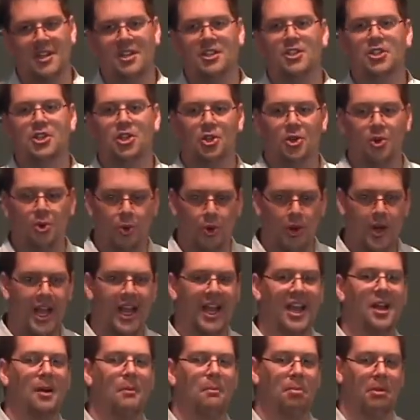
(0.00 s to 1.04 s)
do and
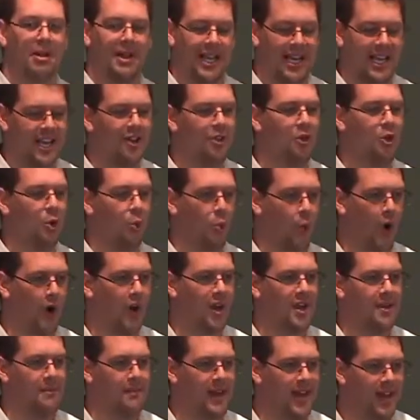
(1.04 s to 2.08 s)
complete the work
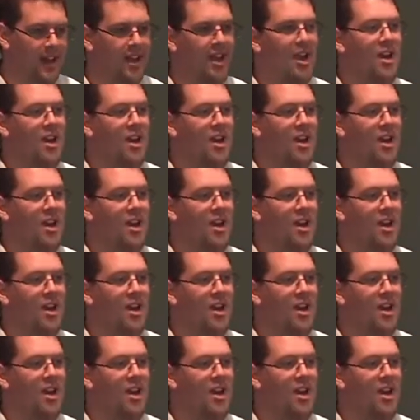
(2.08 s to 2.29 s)
in me